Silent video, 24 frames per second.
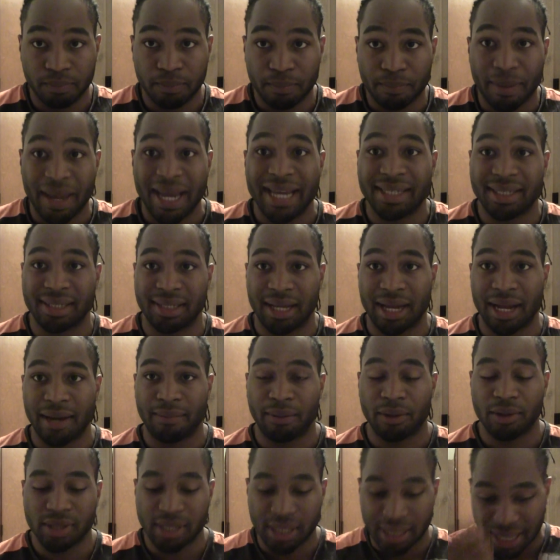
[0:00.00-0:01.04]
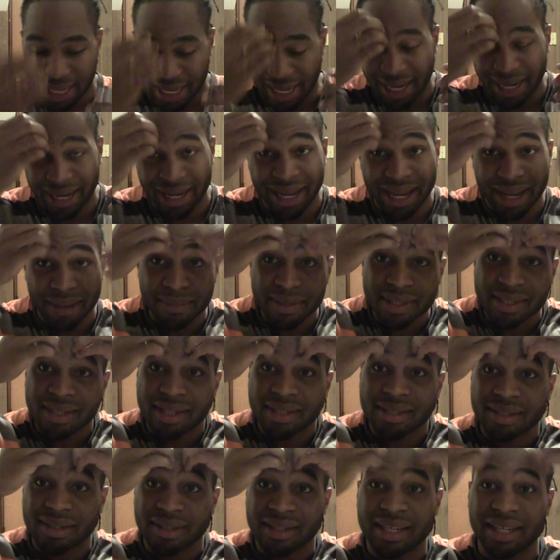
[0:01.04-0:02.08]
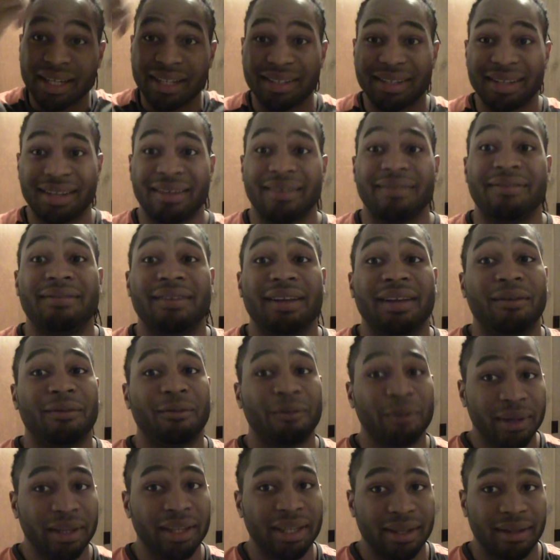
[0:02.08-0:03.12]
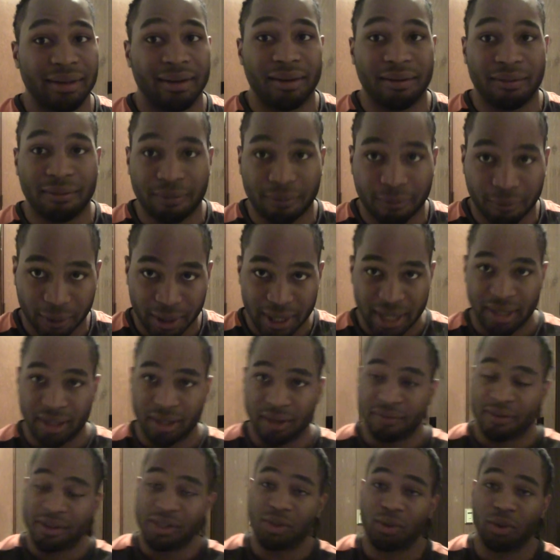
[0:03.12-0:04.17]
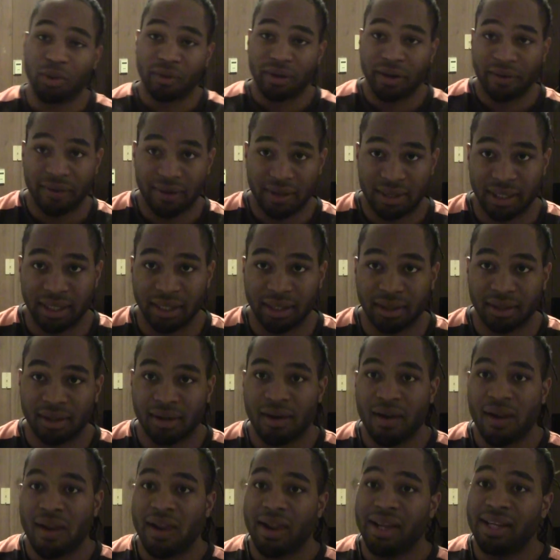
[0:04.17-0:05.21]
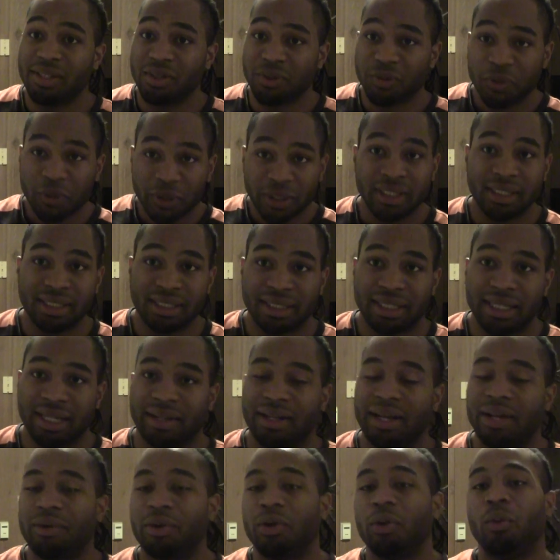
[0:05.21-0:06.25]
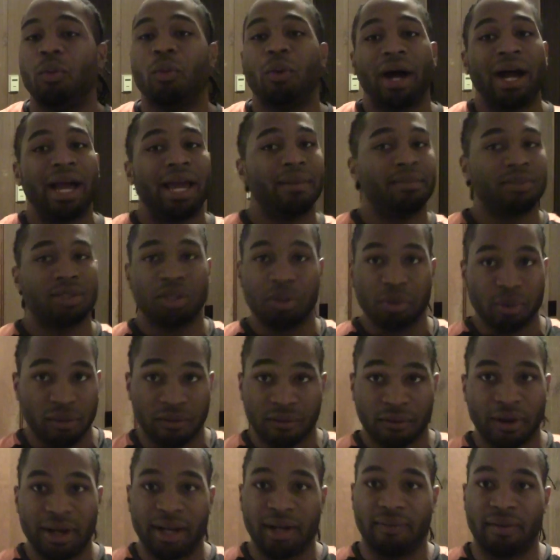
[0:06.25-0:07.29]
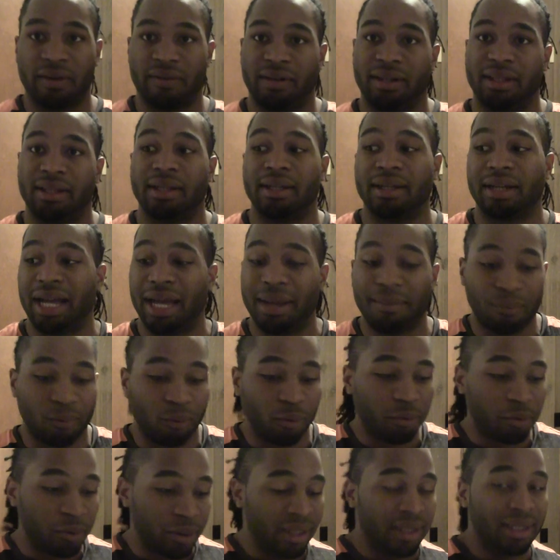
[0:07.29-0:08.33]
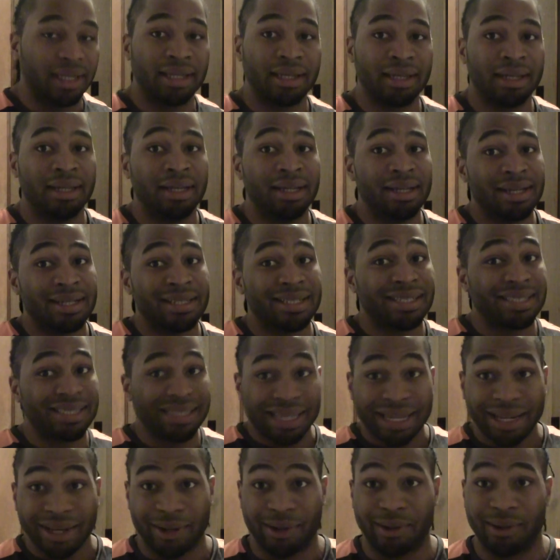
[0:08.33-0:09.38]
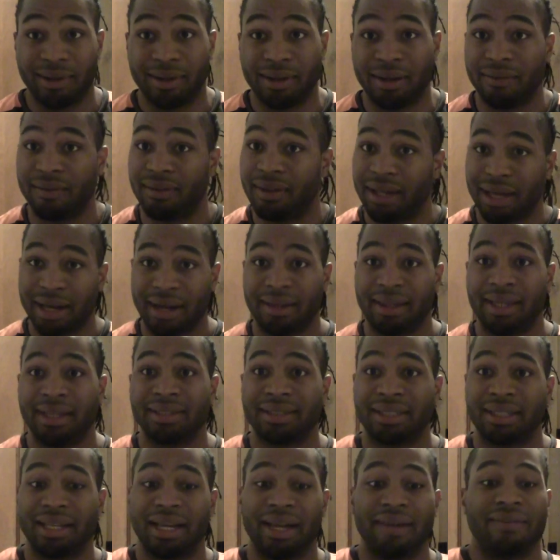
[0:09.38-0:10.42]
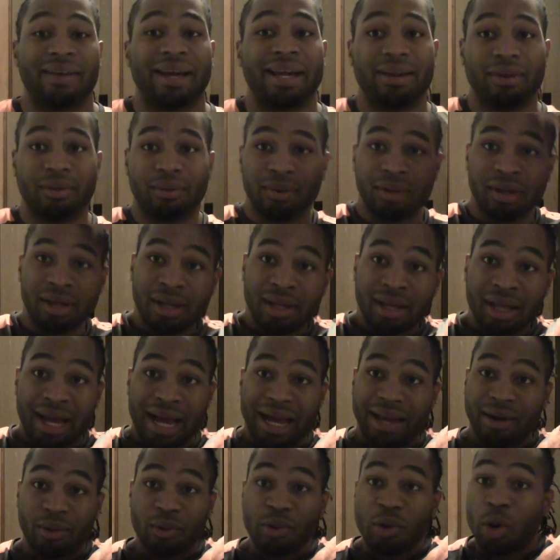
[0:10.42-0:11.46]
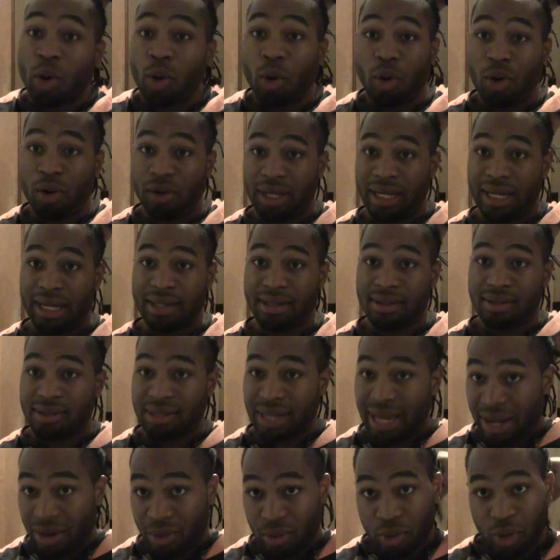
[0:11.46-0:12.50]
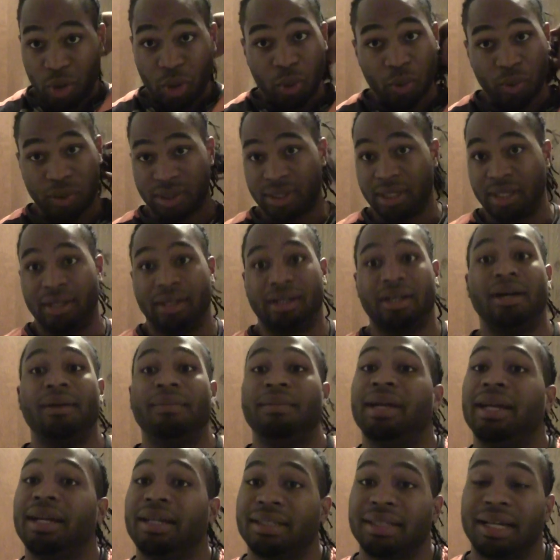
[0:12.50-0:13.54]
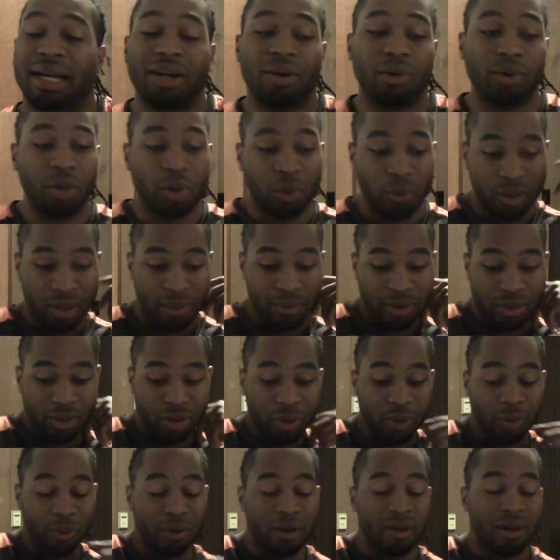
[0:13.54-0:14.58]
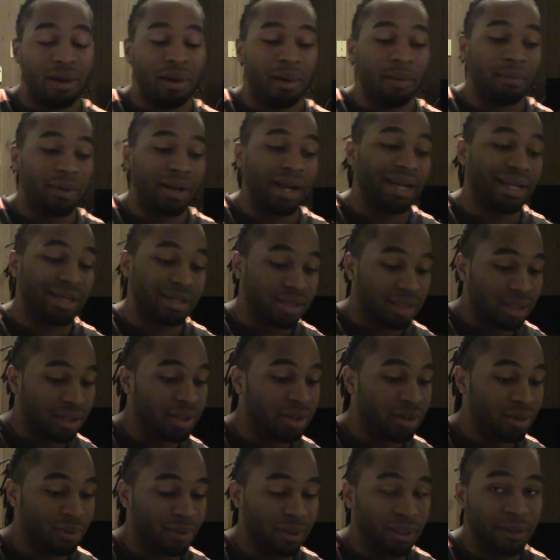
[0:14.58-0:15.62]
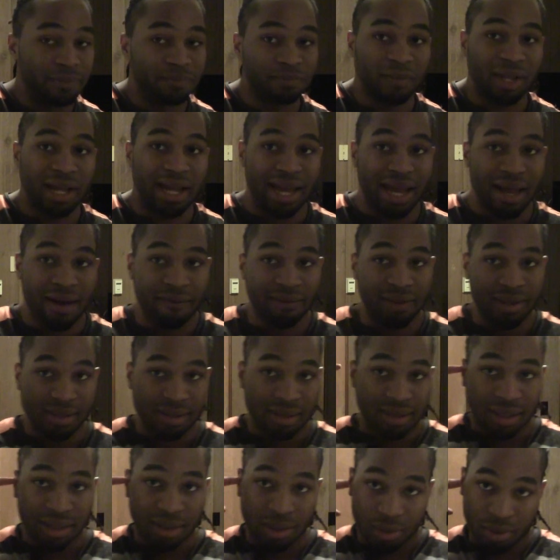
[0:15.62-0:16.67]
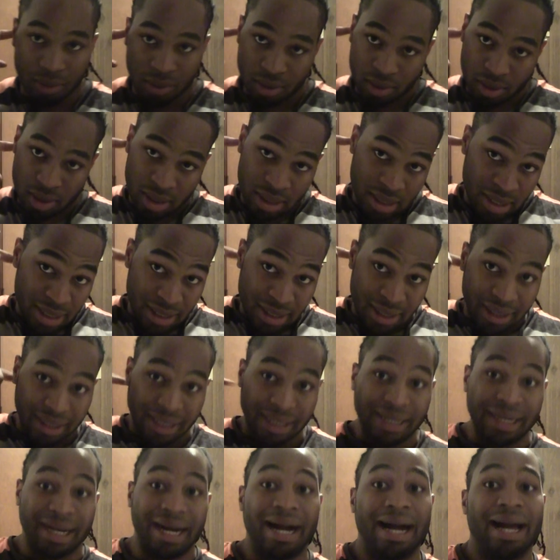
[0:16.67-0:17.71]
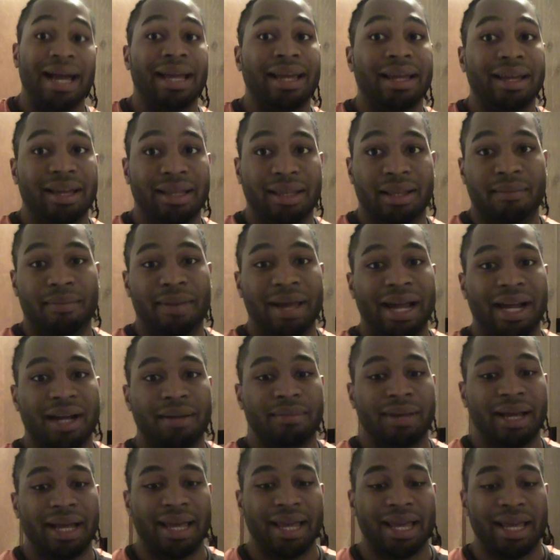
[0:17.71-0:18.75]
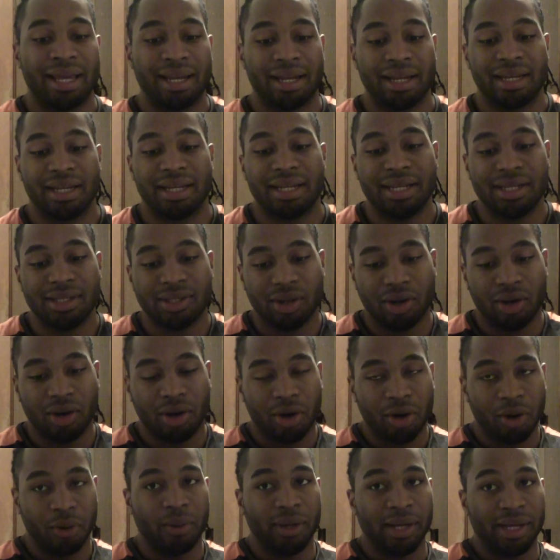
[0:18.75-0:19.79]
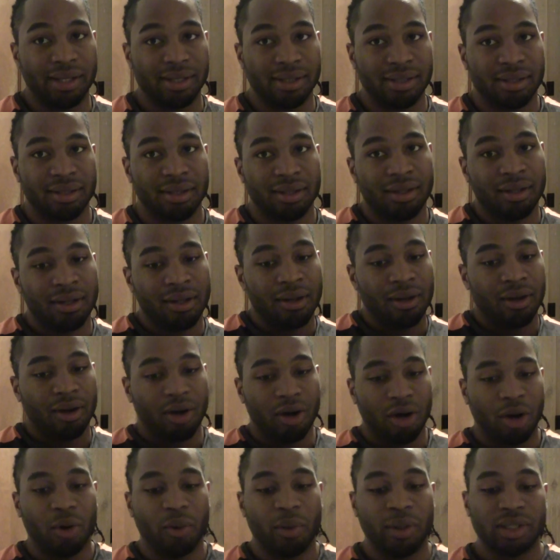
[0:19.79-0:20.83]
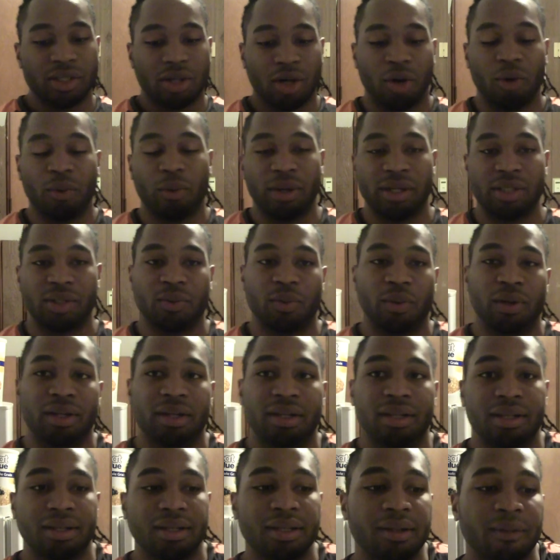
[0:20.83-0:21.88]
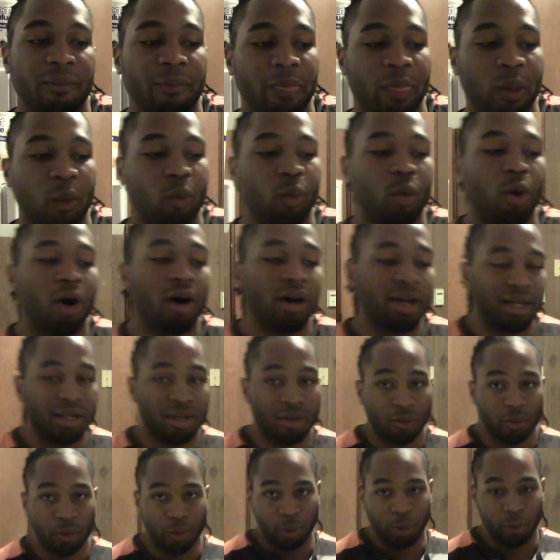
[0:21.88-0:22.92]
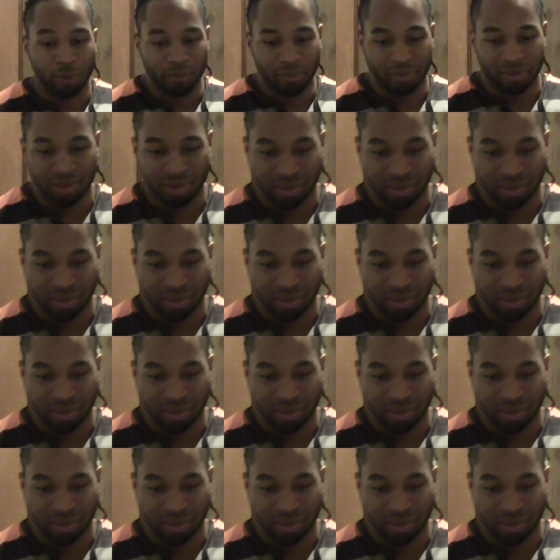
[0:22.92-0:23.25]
baseline person that I am is such a really afraid individual of everything. He's really scared. I don't know why I'm so afraid of everything. I'm really scared of a lot of things in life. I don't know all the answers. I don't know what's going to come next. I don't know what I'm going to do. But I can tell you what, I have this little guy in the back of my head, and he's always, always, always willing to walk in the room,